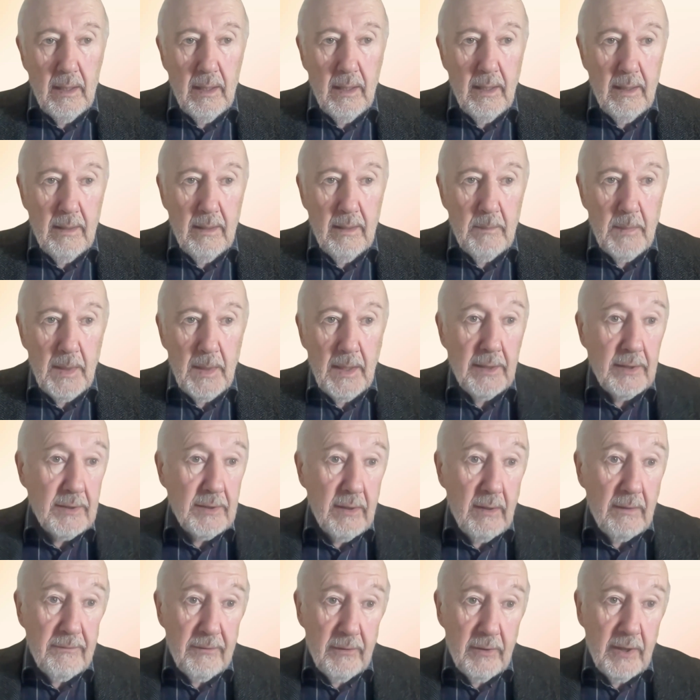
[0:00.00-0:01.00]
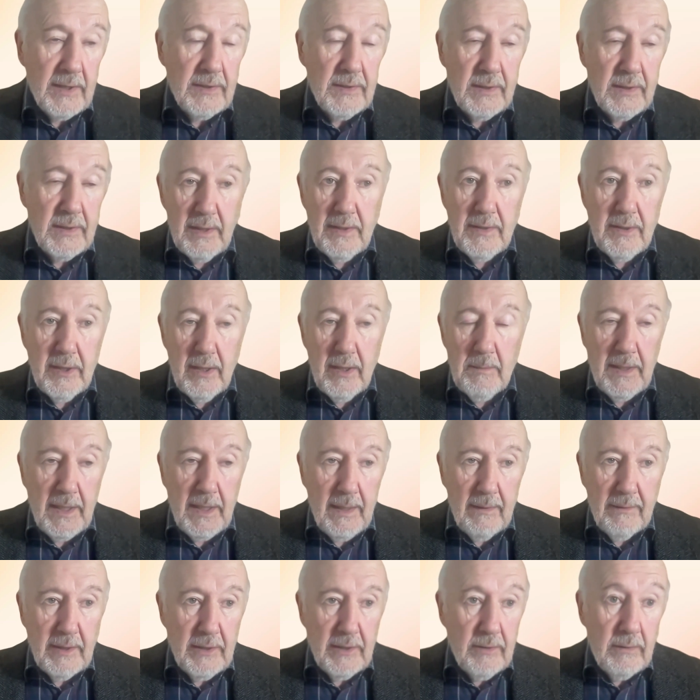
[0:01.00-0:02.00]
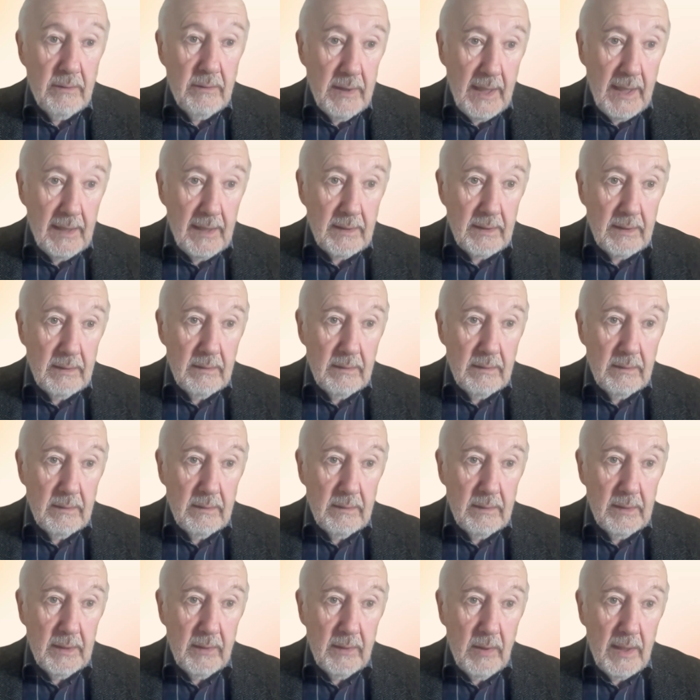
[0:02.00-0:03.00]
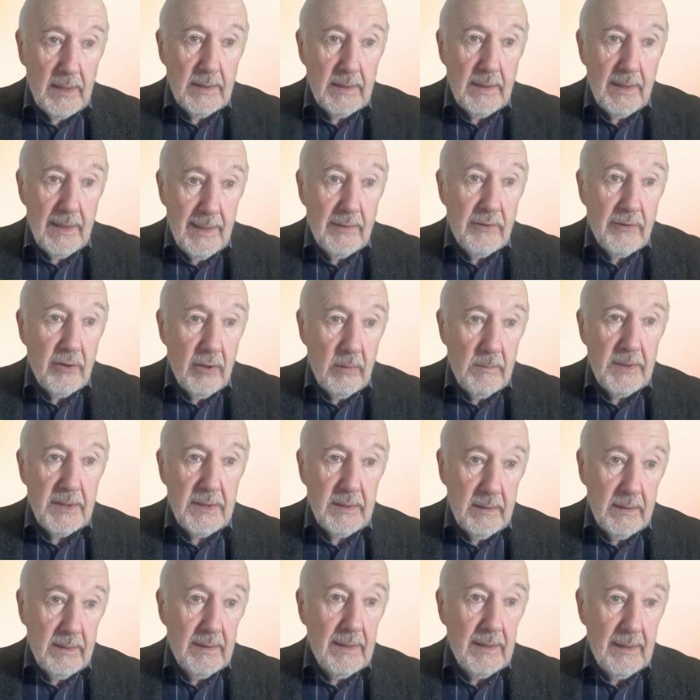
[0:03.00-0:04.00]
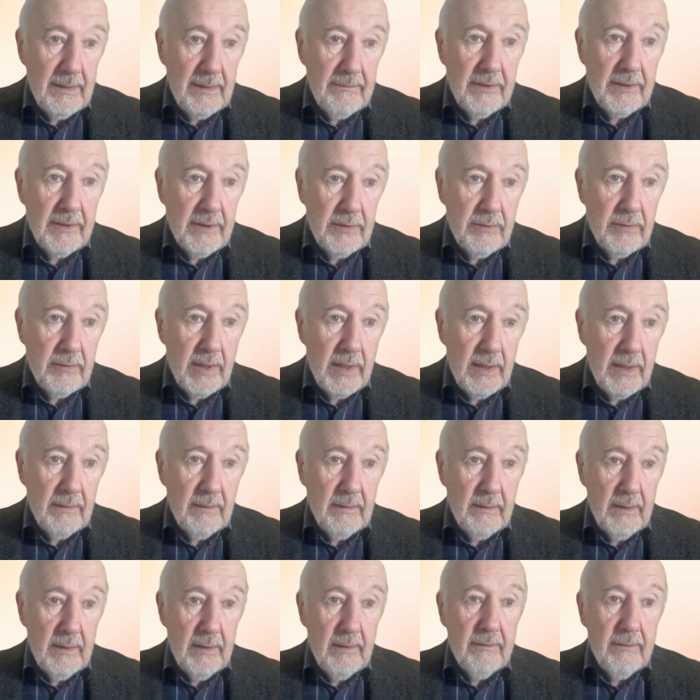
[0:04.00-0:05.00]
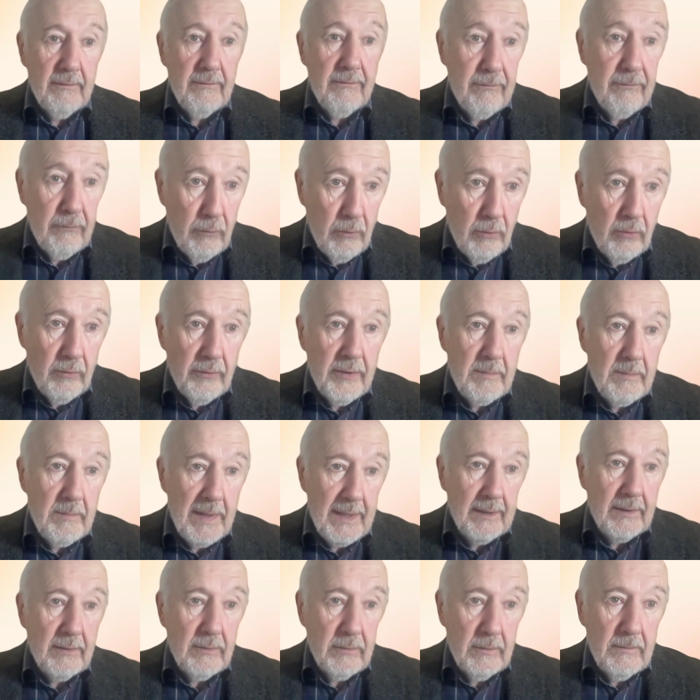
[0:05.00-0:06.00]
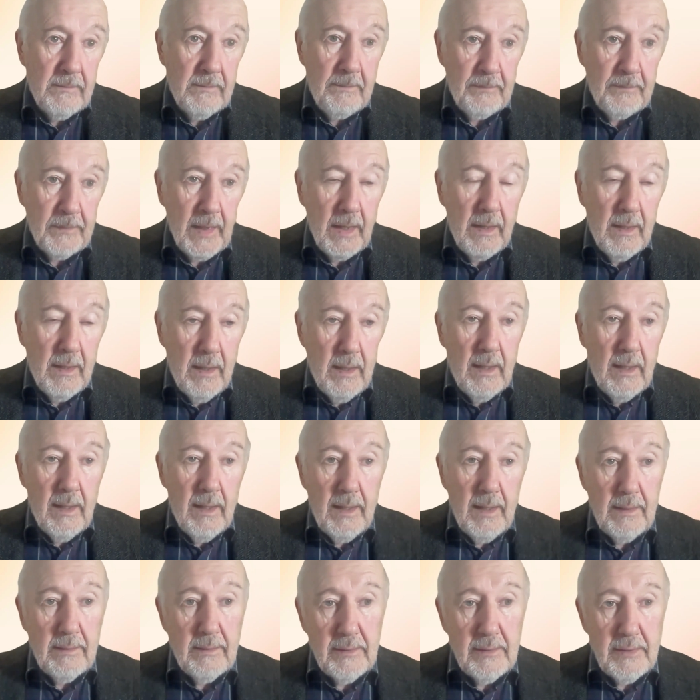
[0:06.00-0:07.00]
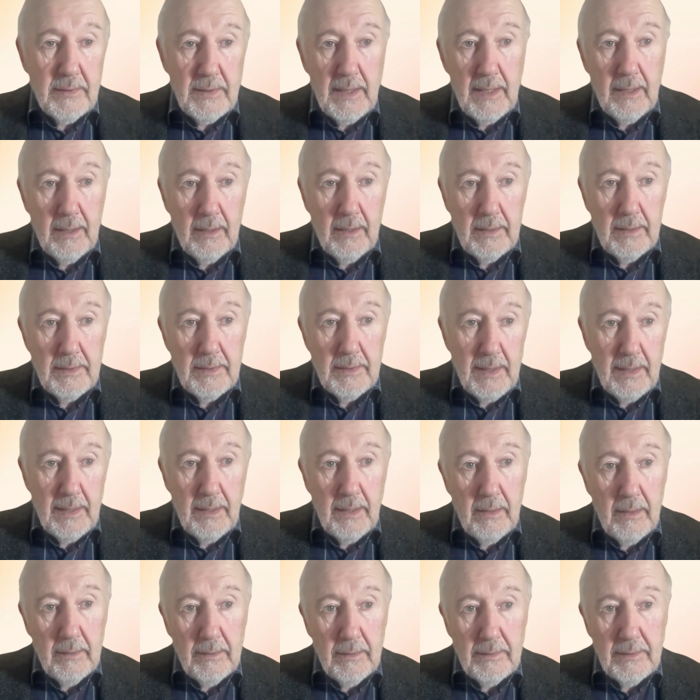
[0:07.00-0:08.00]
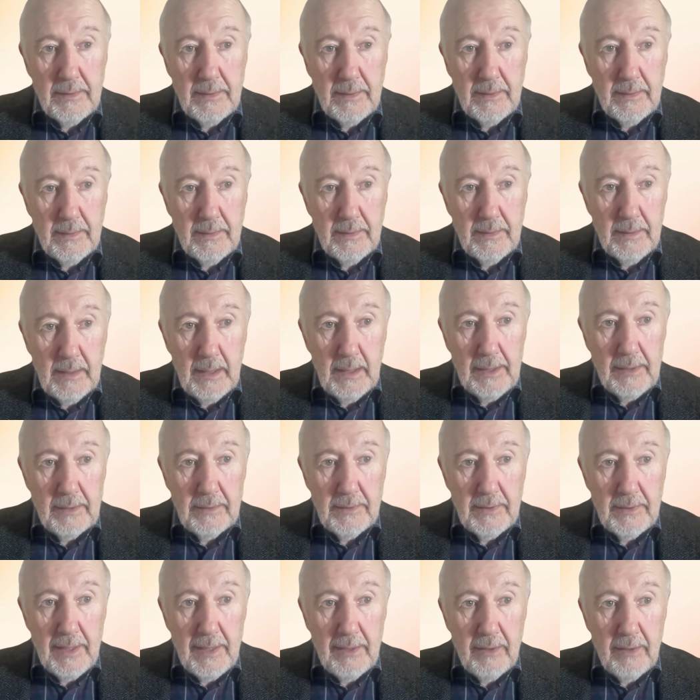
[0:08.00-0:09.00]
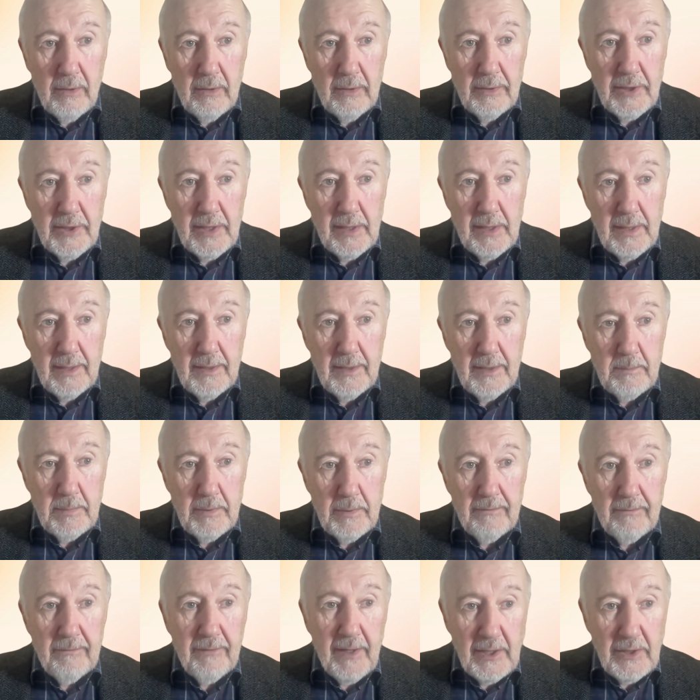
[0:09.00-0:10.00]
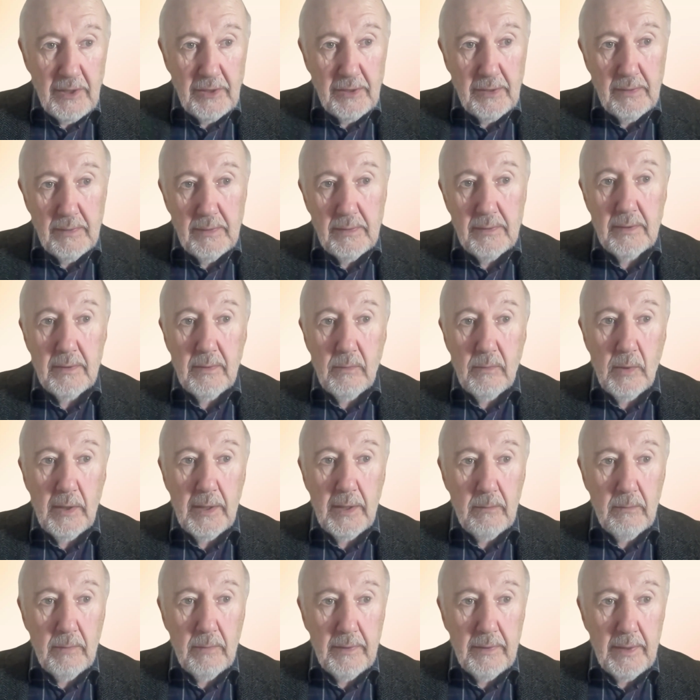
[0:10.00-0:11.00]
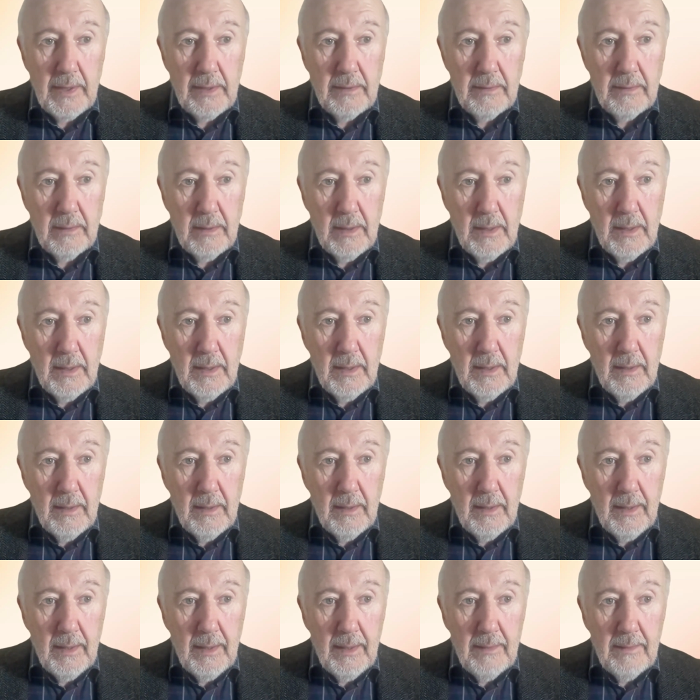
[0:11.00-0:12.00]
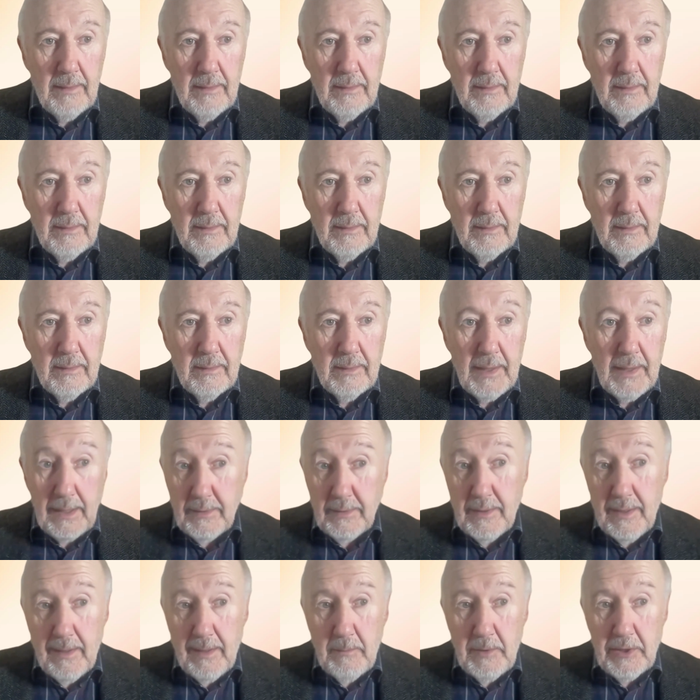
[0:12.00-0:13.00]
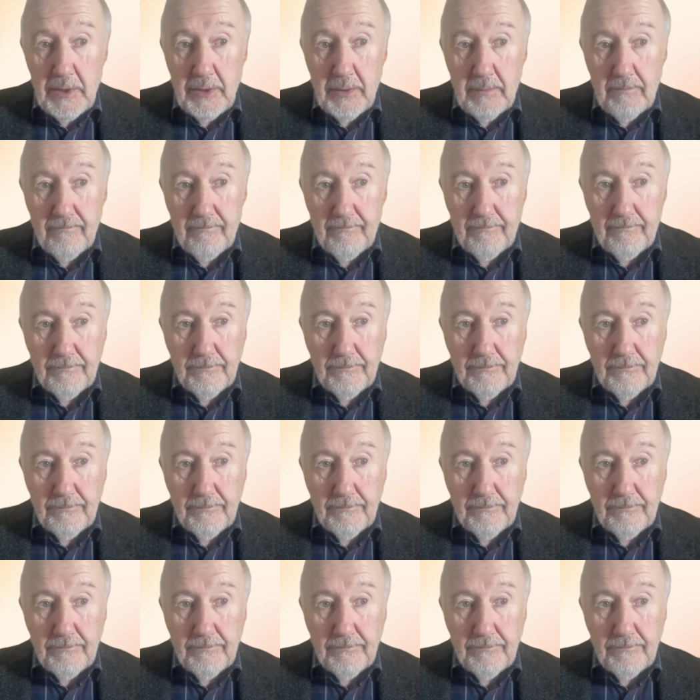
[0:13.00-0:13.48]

And it's not for us to determine how they do that. Our job is to deliver the drug for the medical and clinical psychology and other professions to work with it. And that's our mission.